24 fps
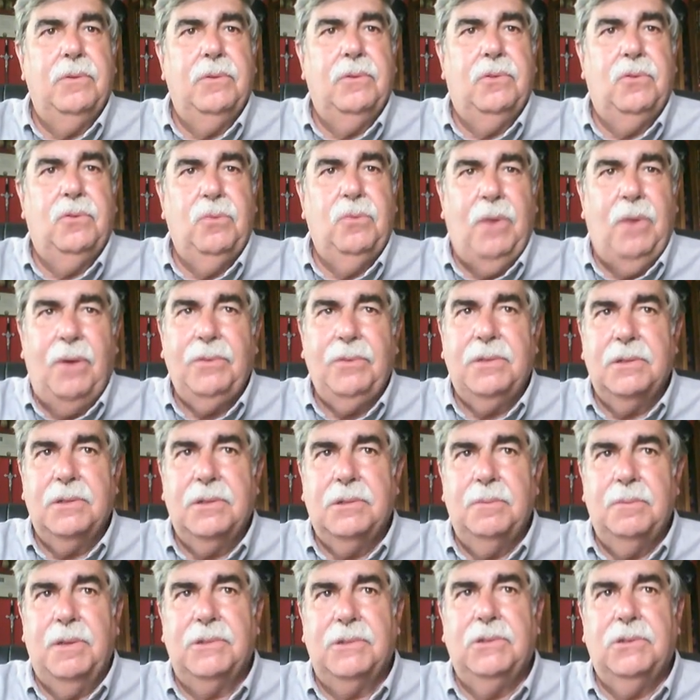Throughout the
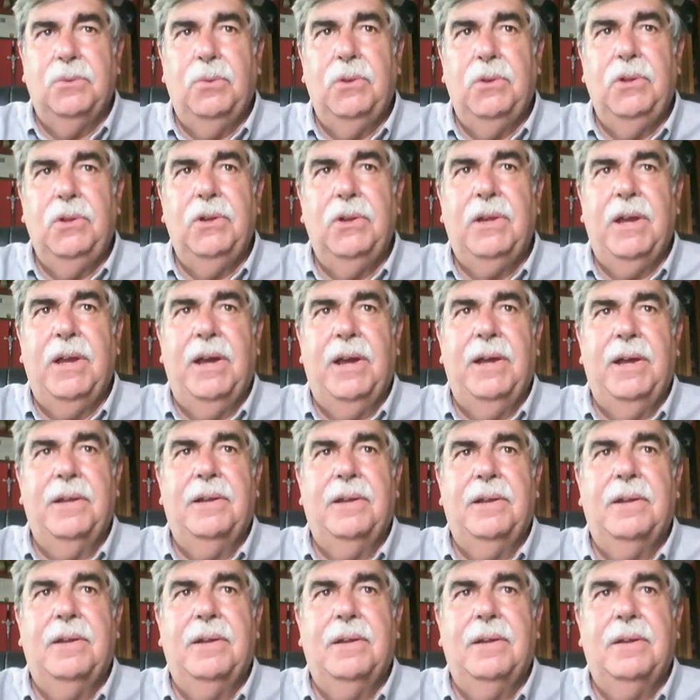semester, we'll look at
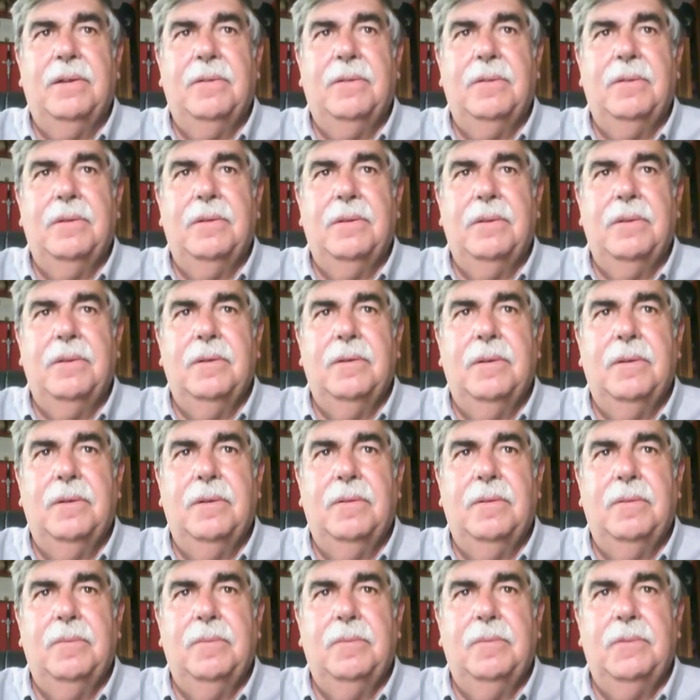
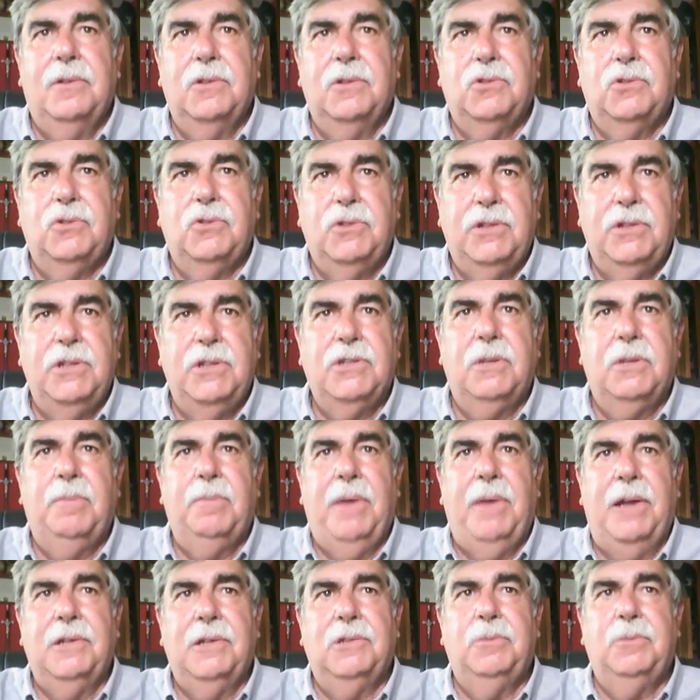the strategic
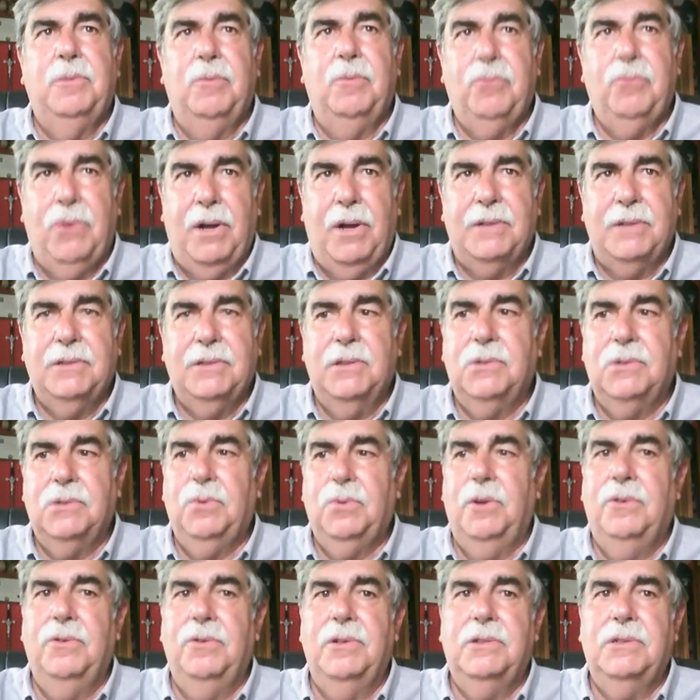management process,
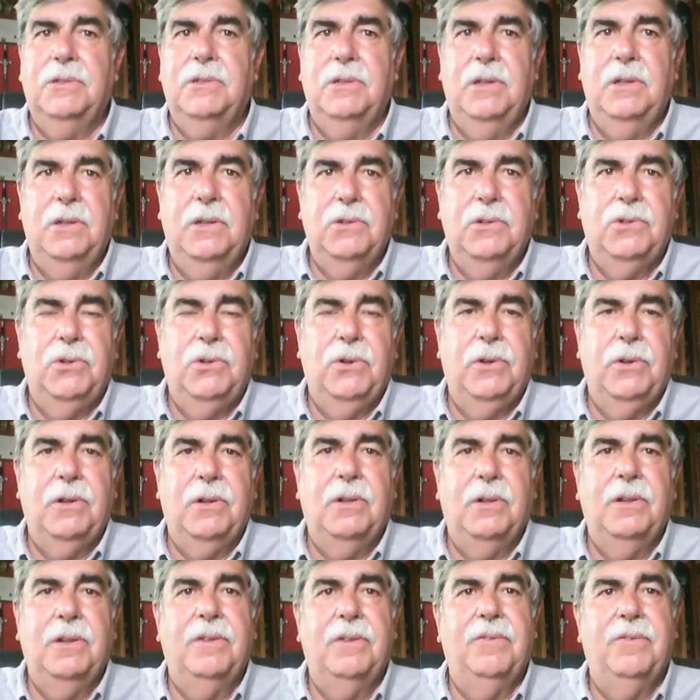whether it's
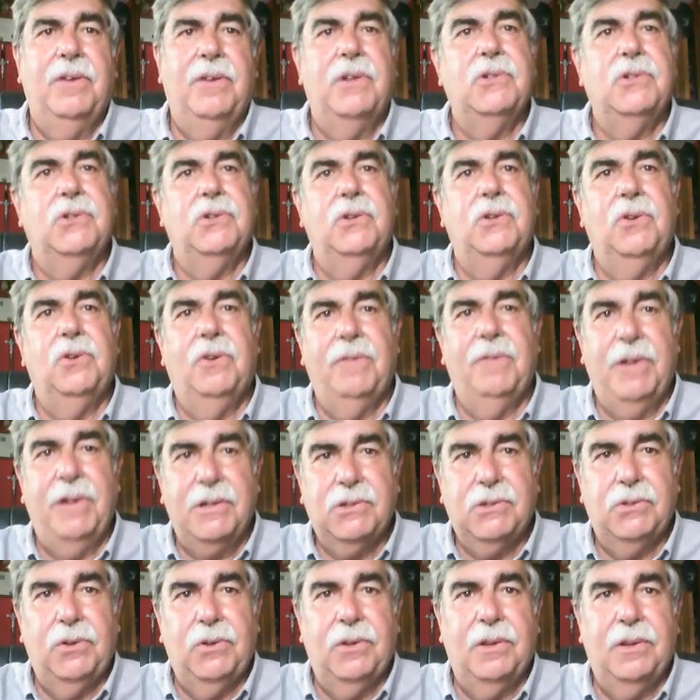internal innovation or
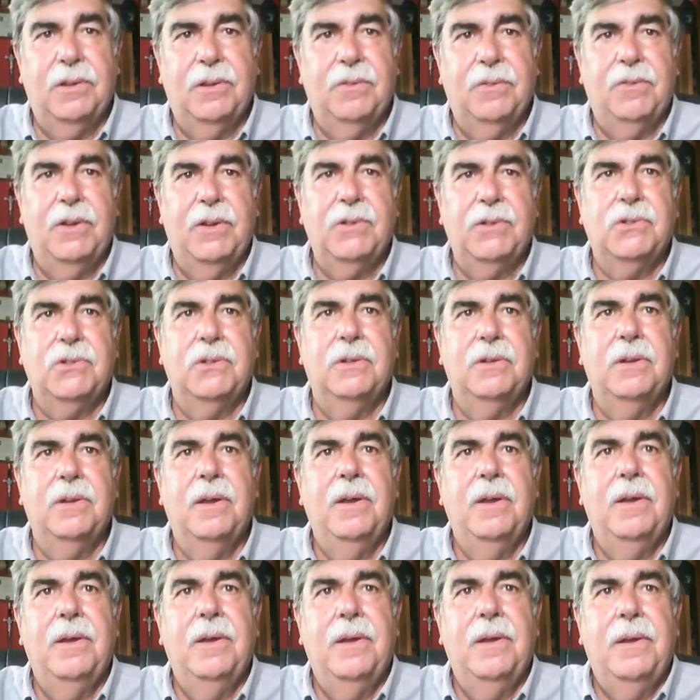external innovation,
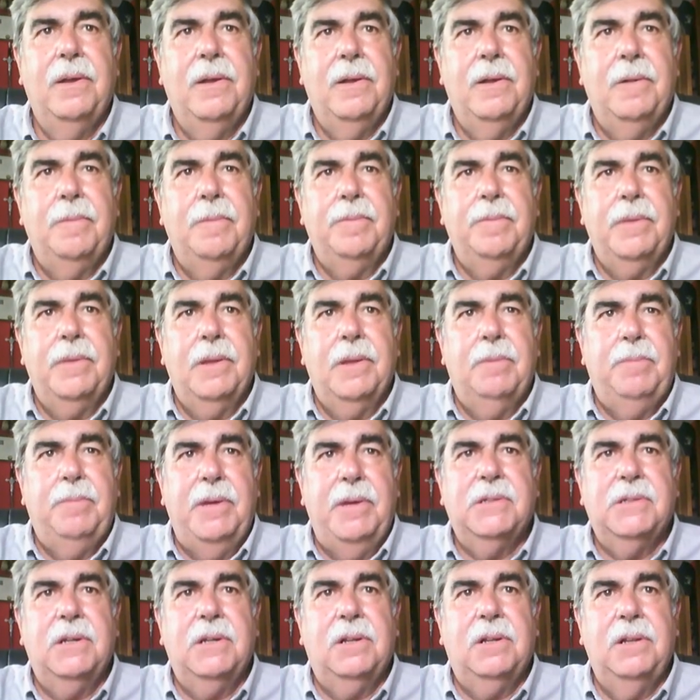
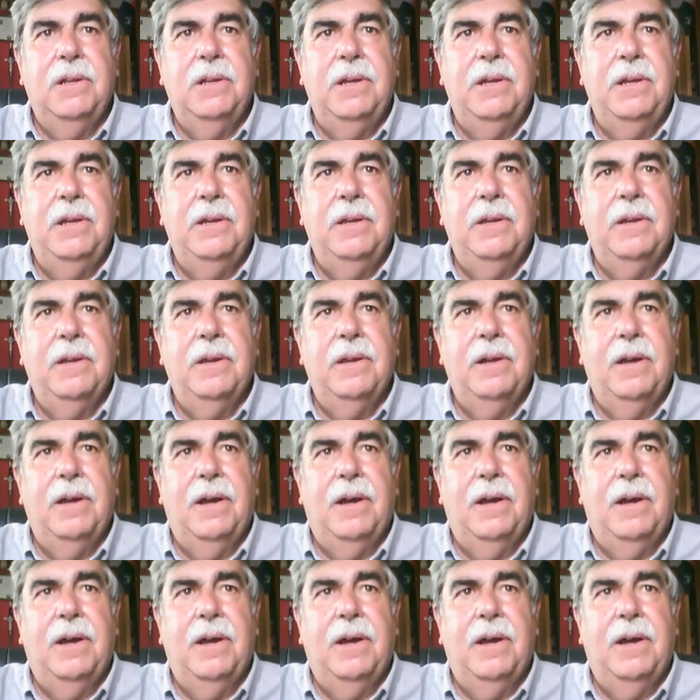basically